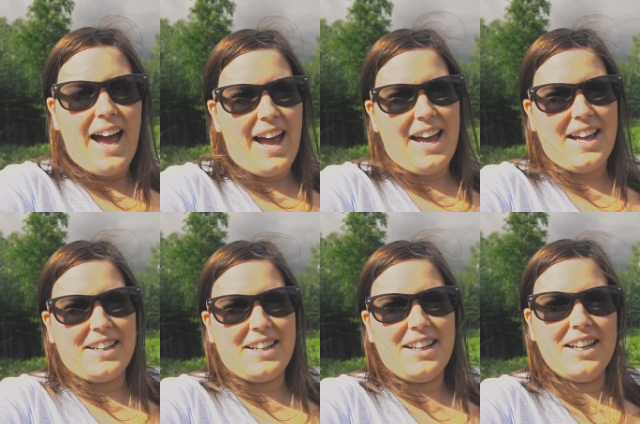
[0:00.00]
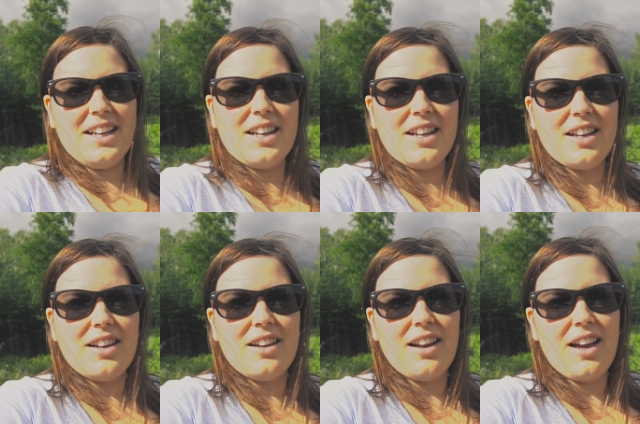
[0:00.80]
and
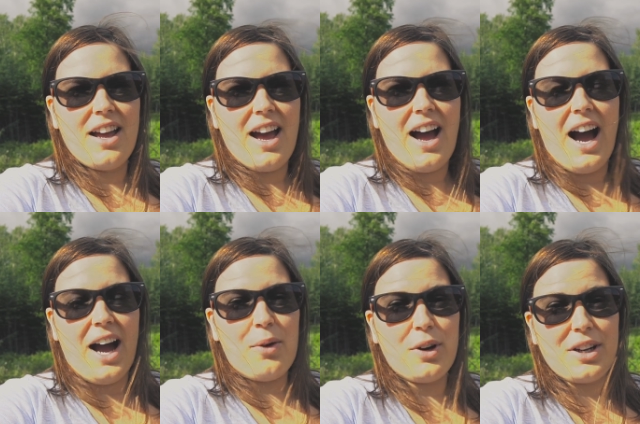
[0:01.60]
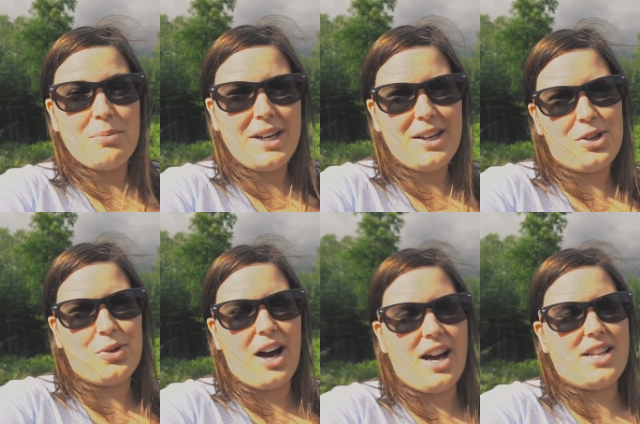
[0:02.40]
I want to meet you
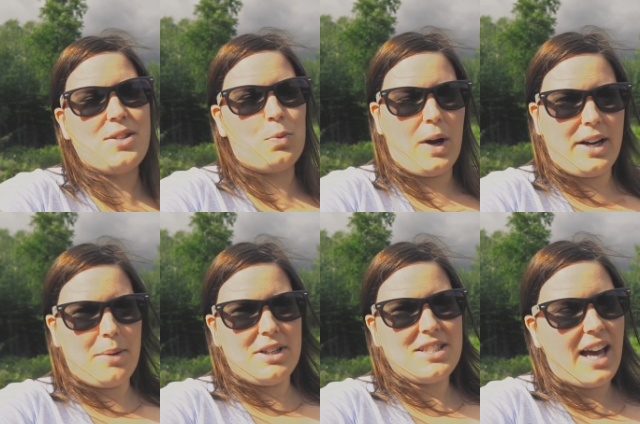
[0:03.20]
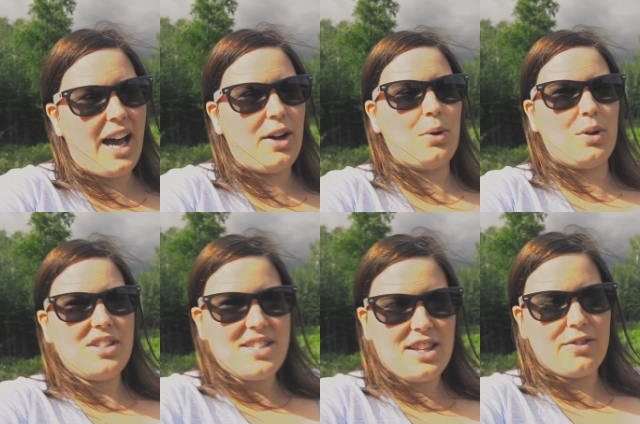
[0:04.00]
guys when I'm in town. I want
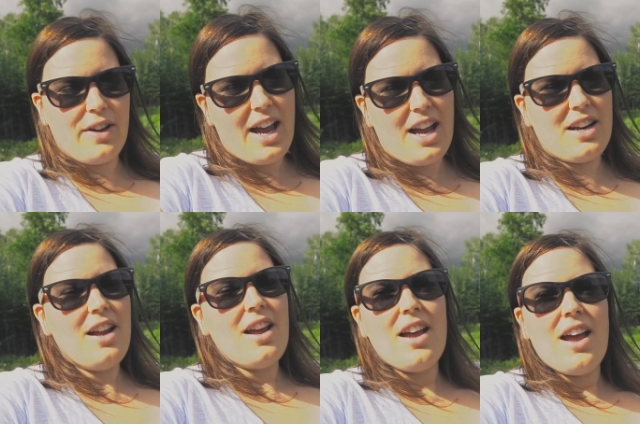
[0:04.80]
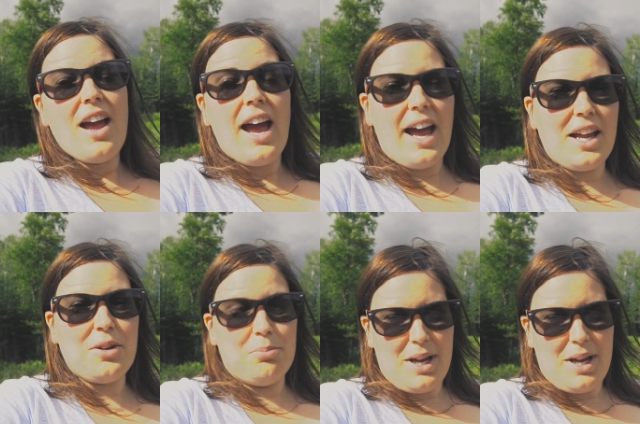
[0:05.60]
to see the van and